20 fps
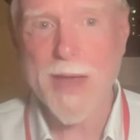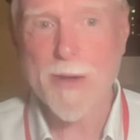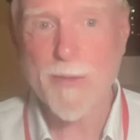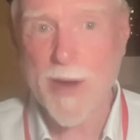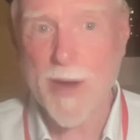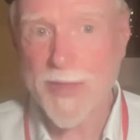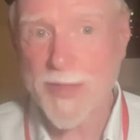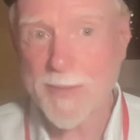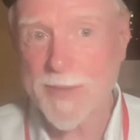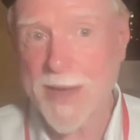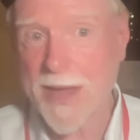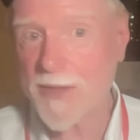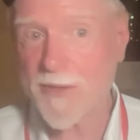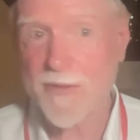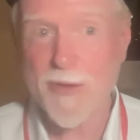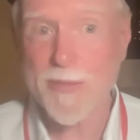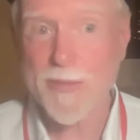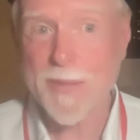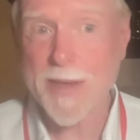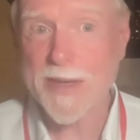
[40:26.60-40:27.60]
I write them
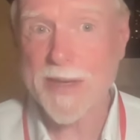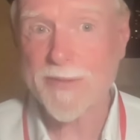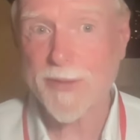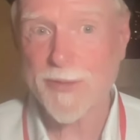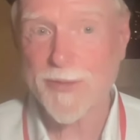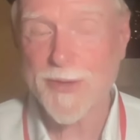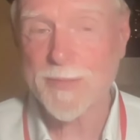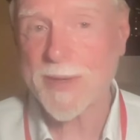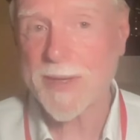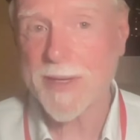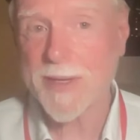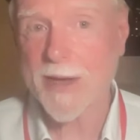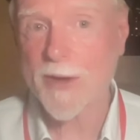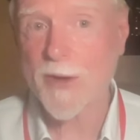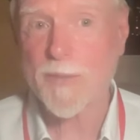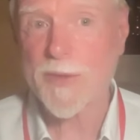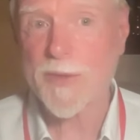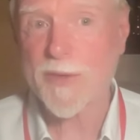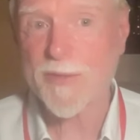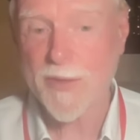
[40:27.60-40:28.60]
down. They're very meaningful to me, and
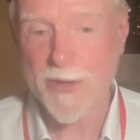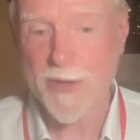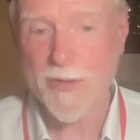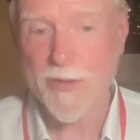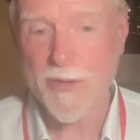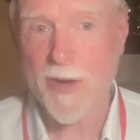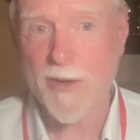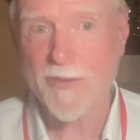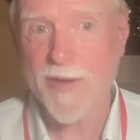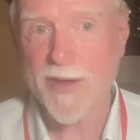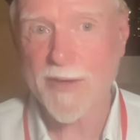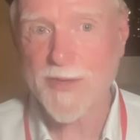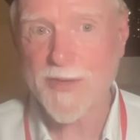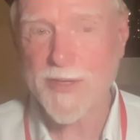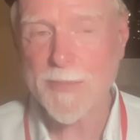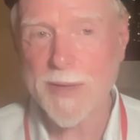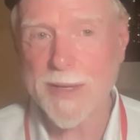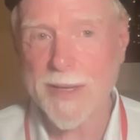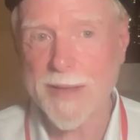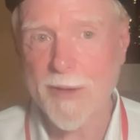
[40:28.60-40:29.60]
I hope you all
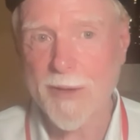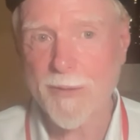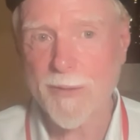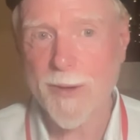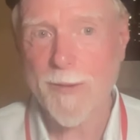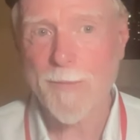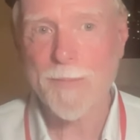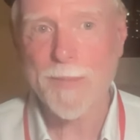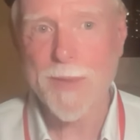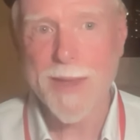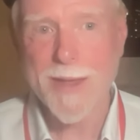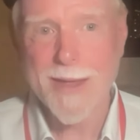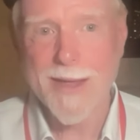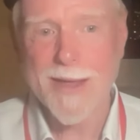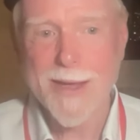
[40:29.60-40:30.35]
found some meaning that well.